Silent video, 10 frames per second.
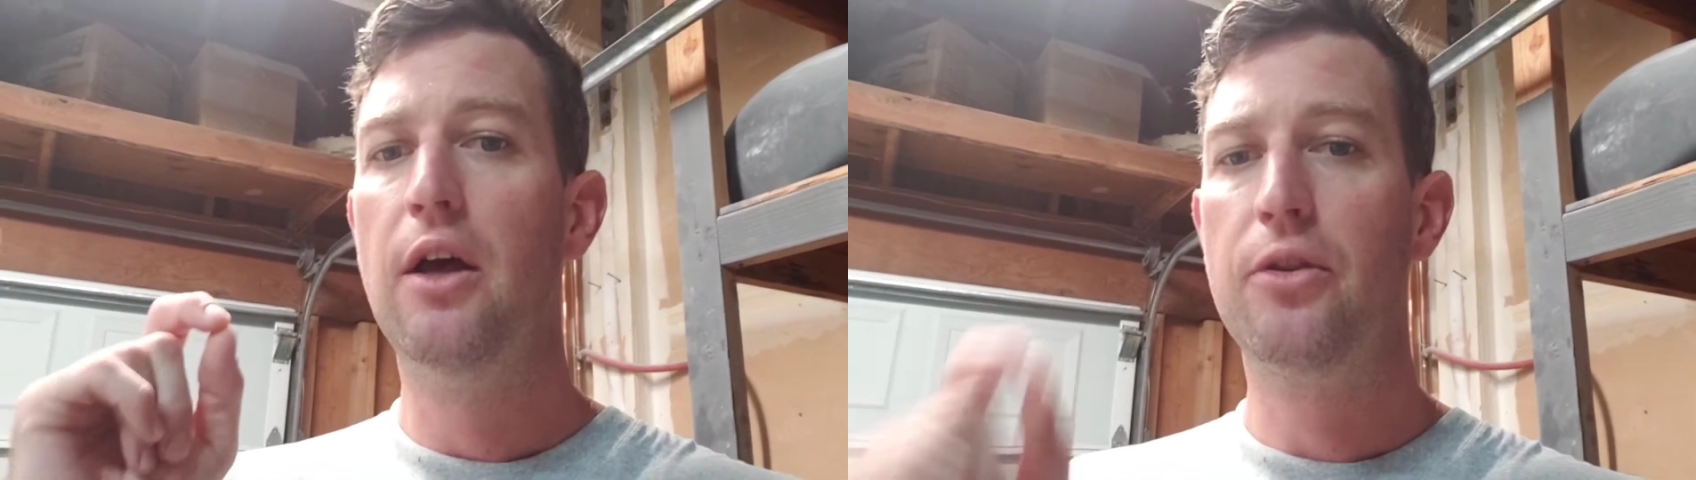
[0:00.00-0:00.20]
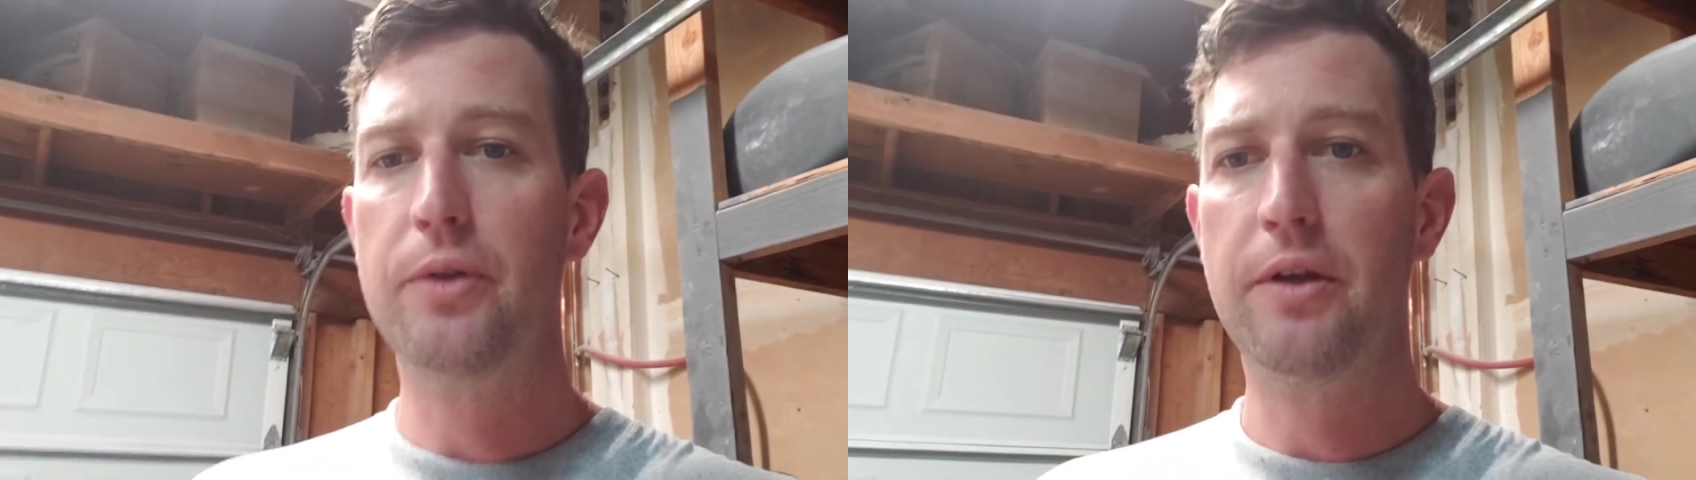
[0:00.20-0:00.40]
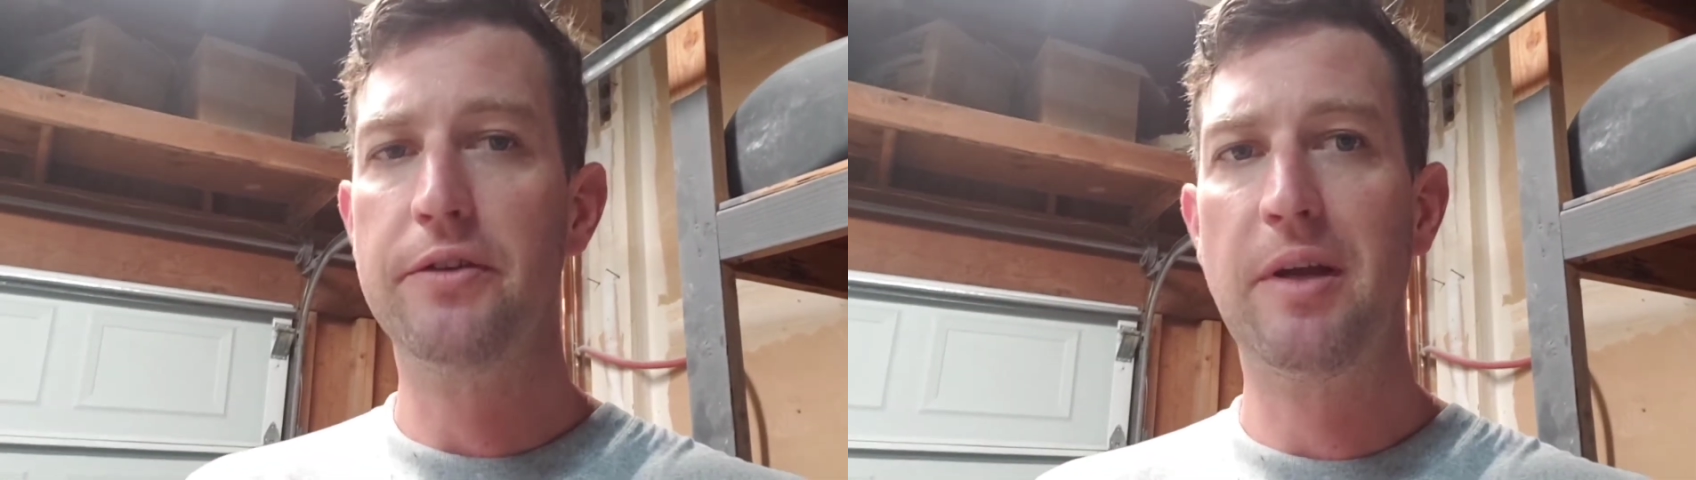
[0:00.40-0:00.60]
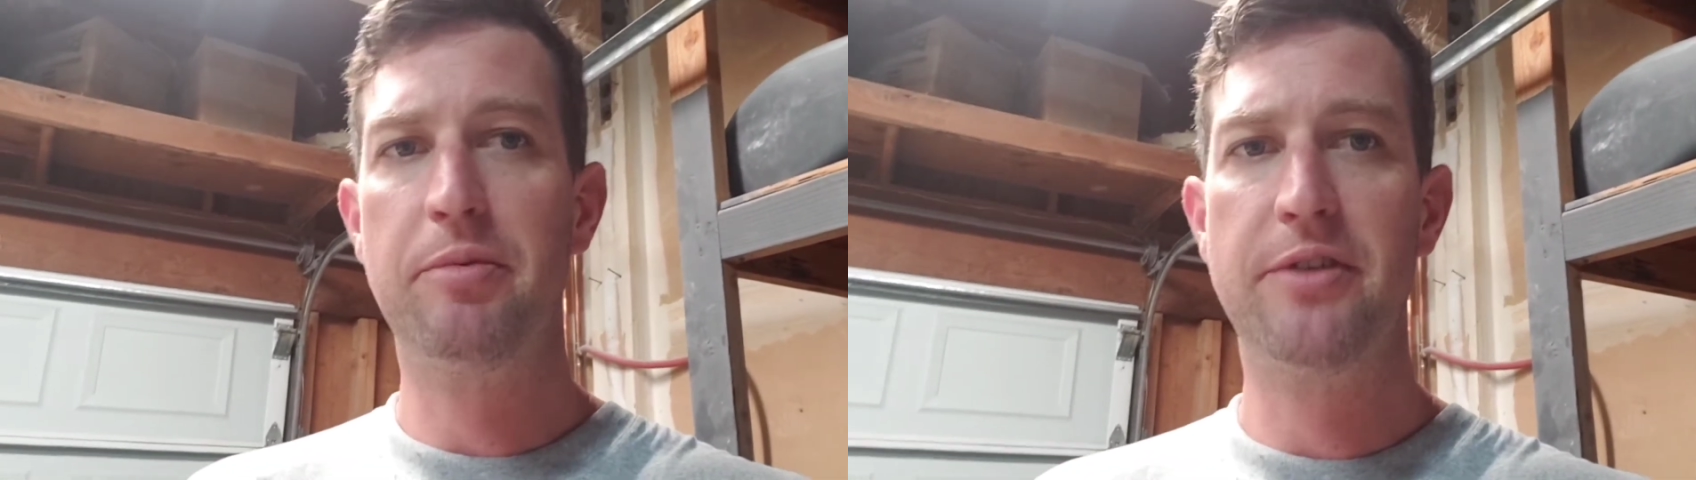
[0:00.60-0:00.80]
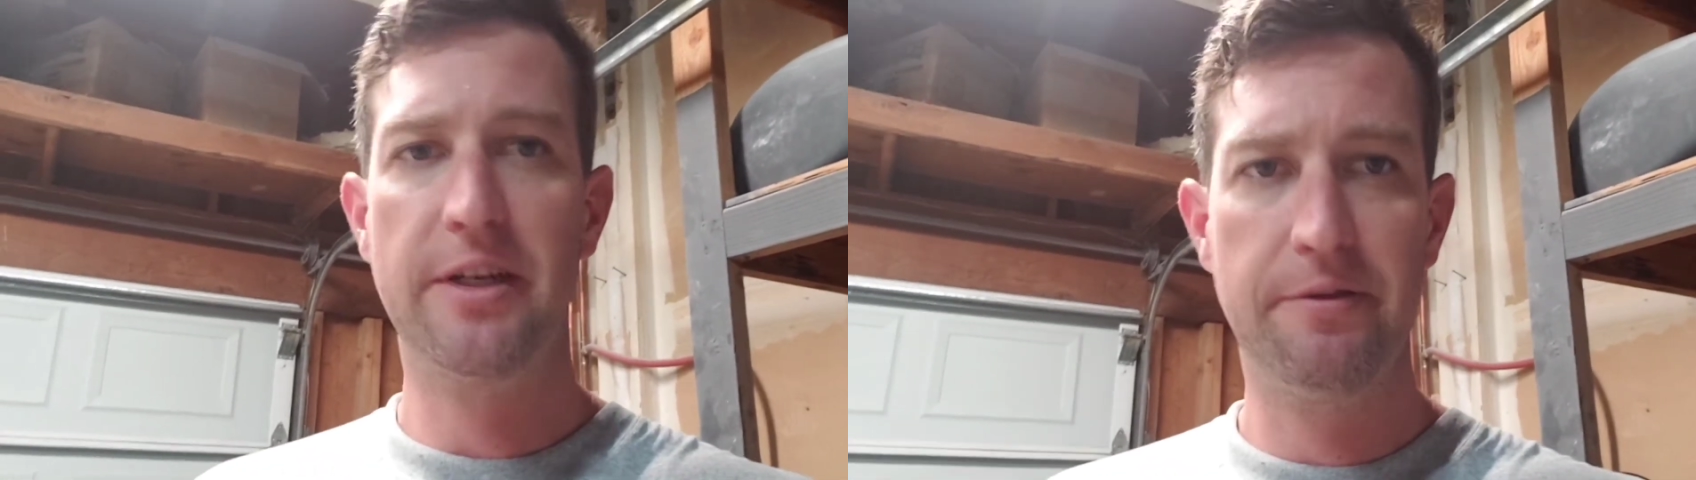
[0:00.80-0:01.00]
through the years that
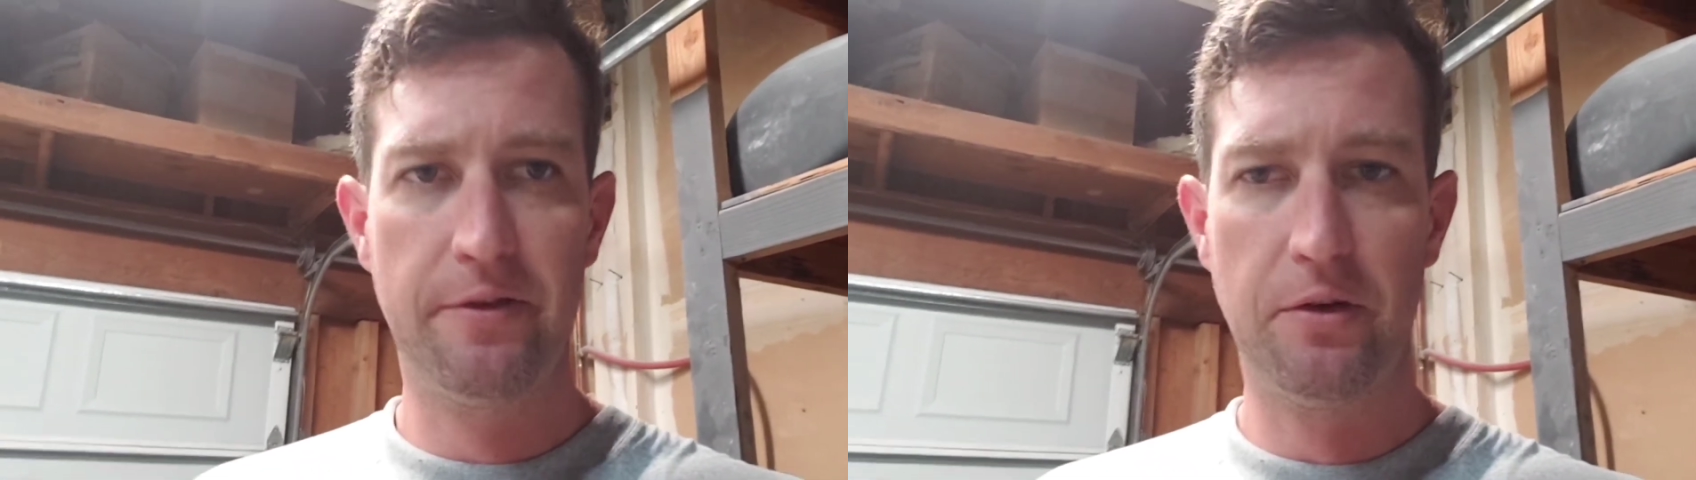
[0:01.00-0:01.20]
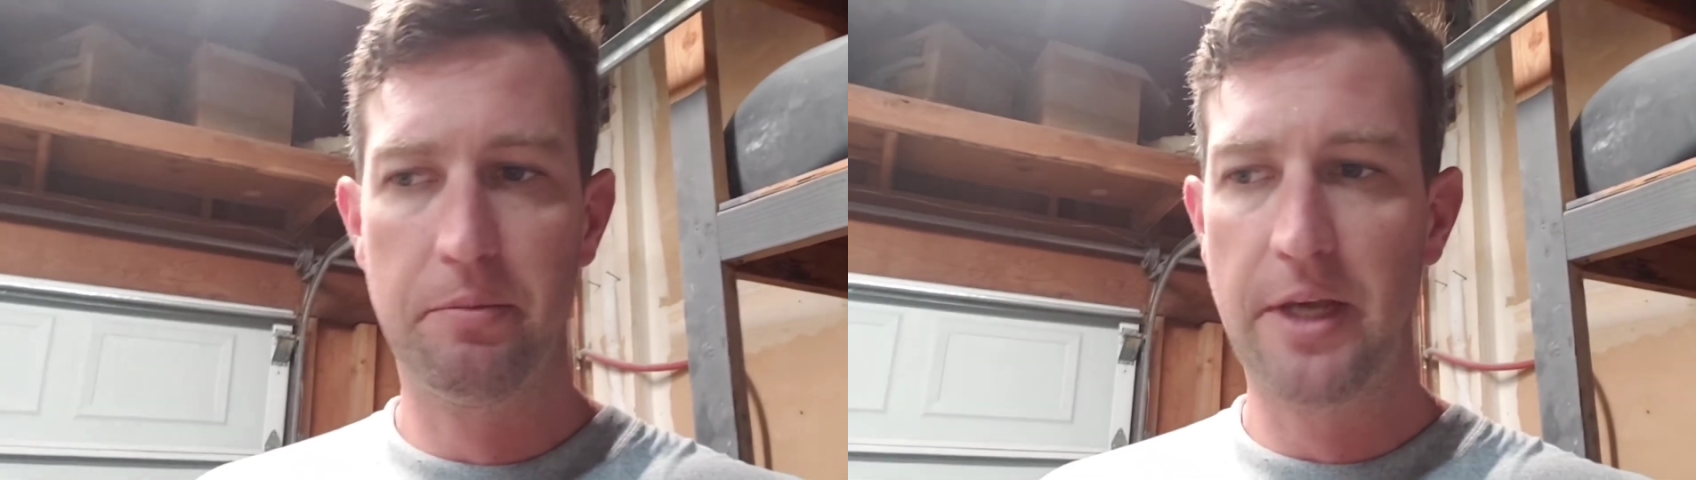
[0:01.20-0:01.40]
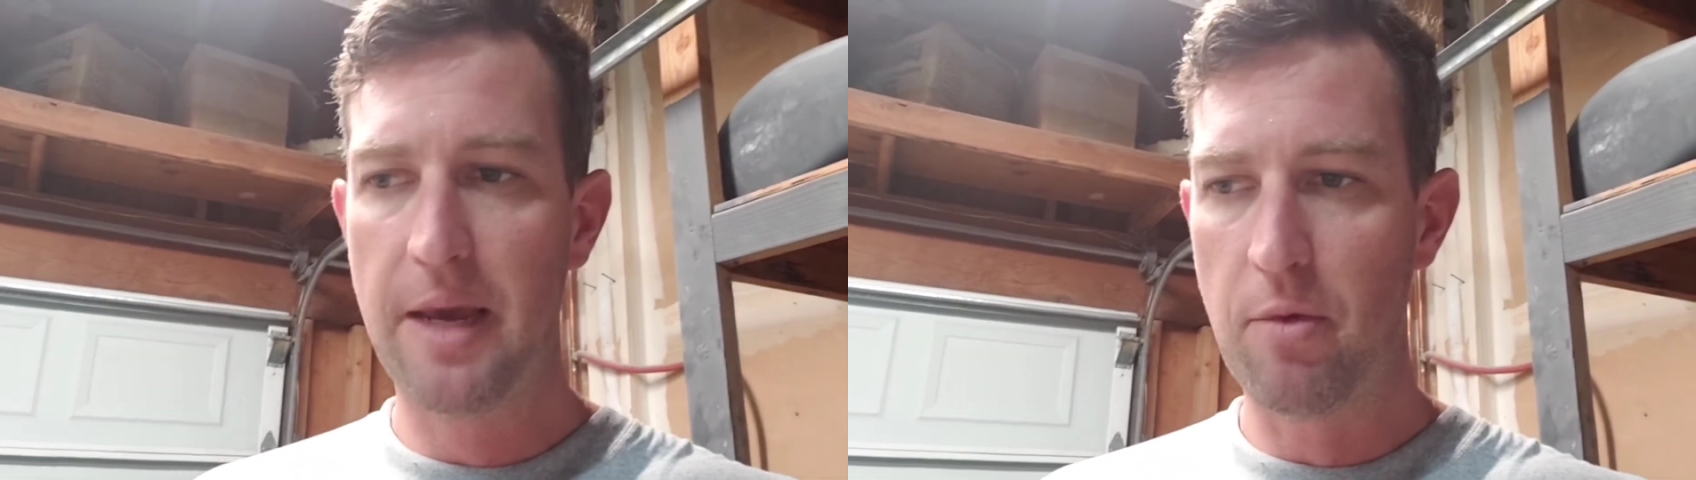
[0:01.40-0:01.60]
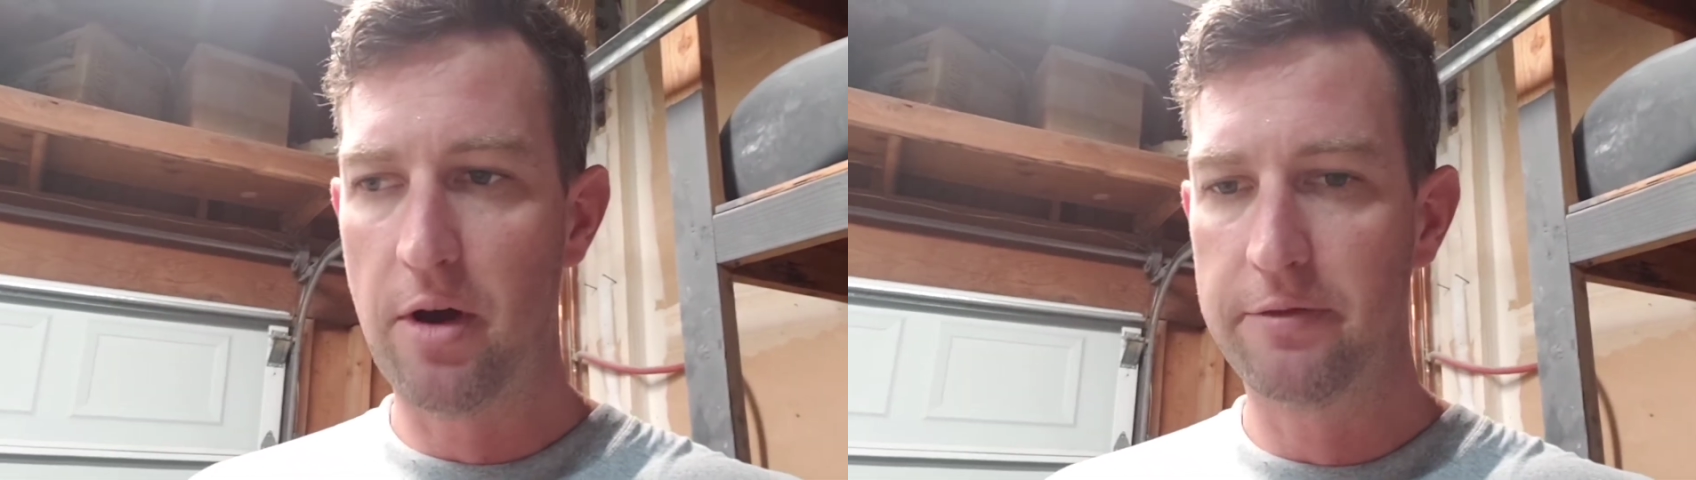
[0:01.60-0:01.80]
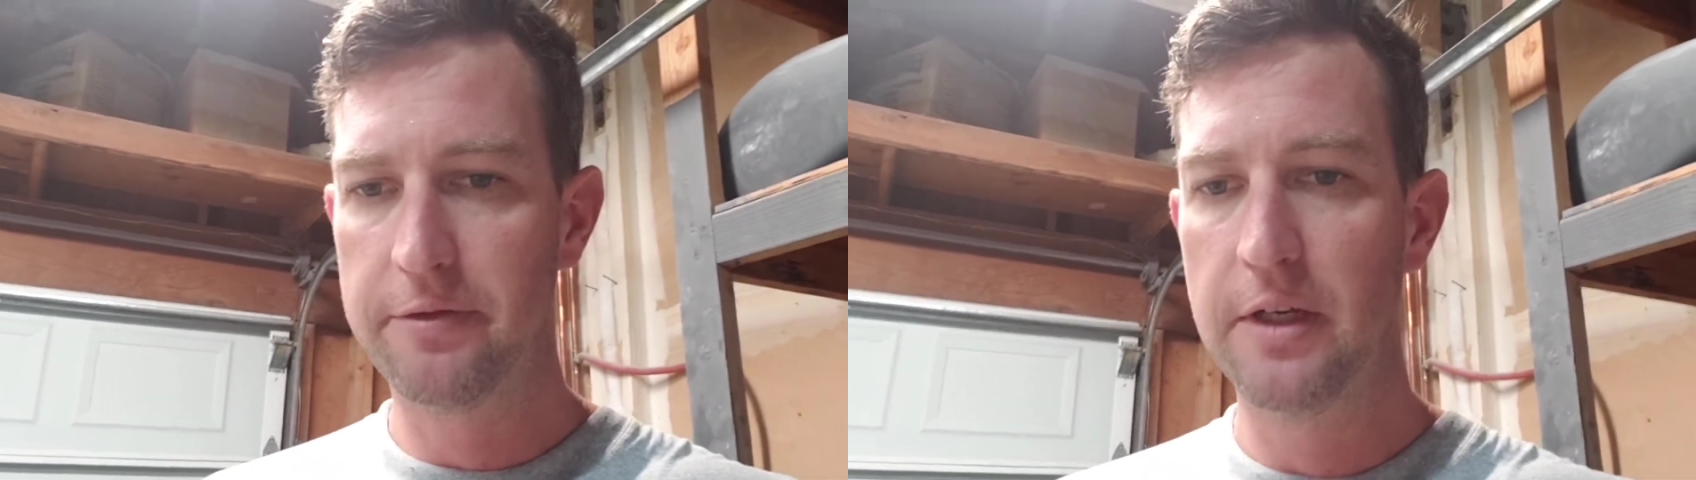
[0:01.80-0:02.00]
protective film came off.